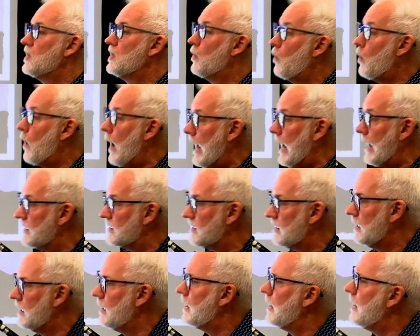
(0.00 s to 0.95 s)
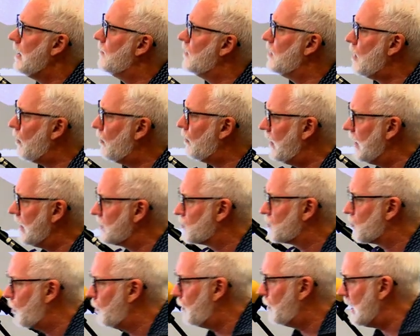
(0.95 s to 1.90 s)
to wait, even though things
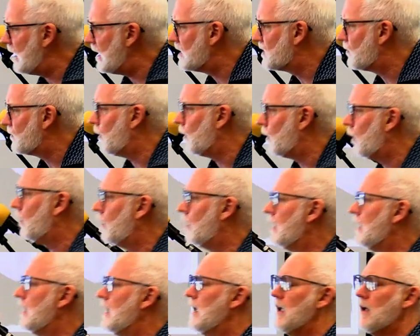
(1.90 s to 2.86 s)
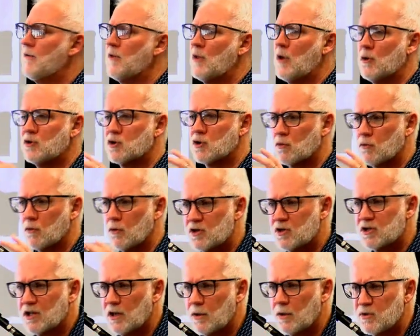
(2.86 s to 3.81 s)
were peaceful, even though
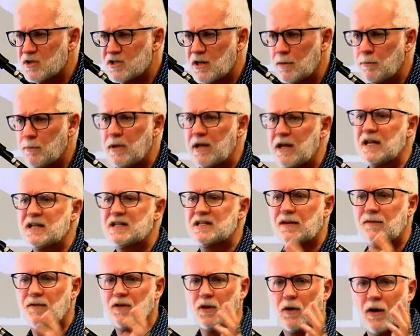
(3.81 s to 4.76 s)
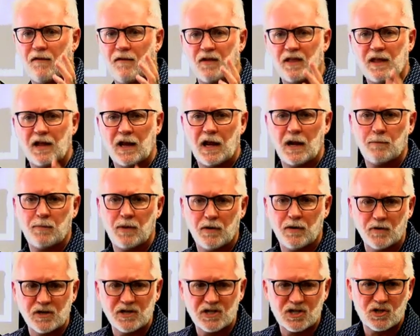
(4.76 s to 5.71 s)
Jerusalem was at peace, even though everything had been
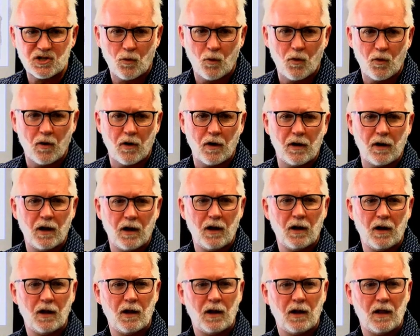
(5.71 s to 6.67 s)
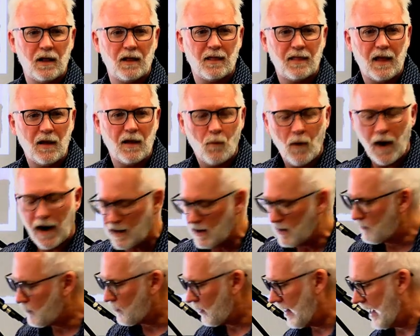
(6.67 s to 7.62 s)
restored, they waited
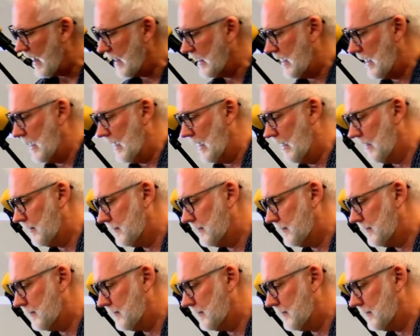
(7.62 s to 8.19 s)
for that king.